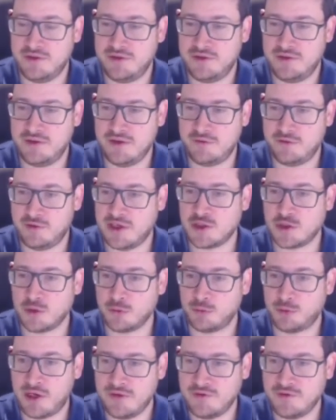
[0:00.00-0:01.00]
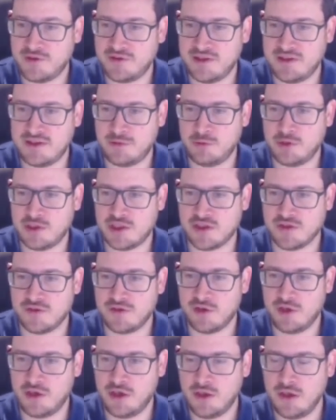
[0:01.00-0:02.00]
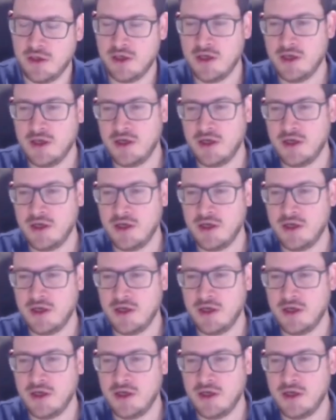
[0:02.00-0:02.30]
differential privacy that we just saw,